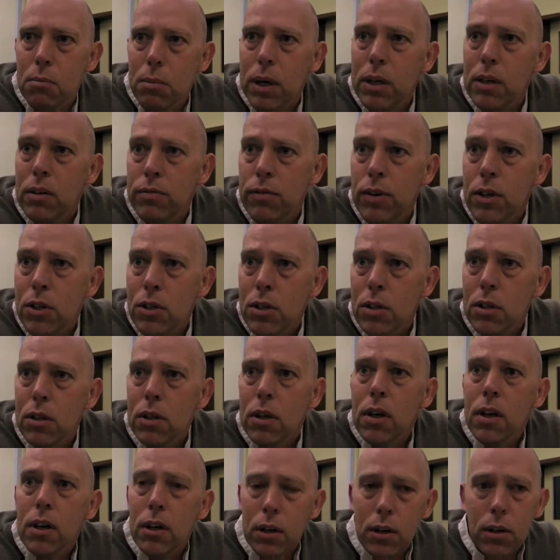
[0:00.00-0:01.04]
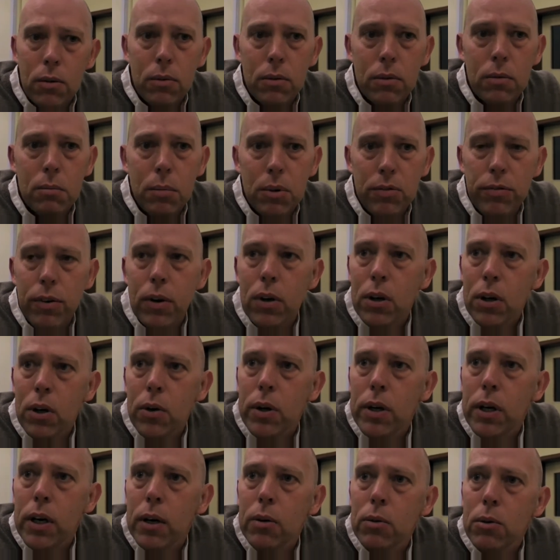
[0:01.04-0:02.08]
beneficial before
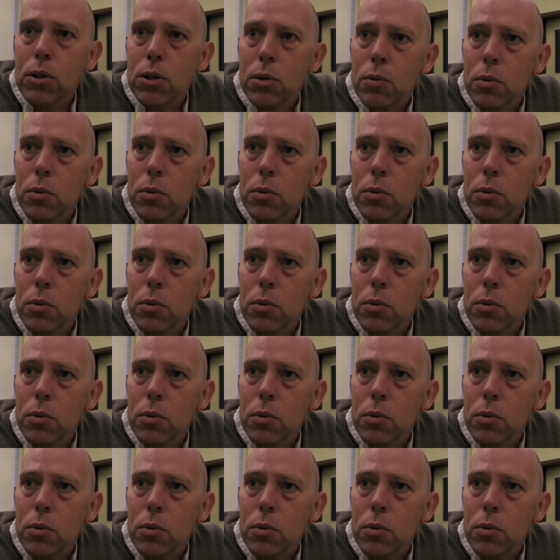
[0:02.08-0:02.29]
going out to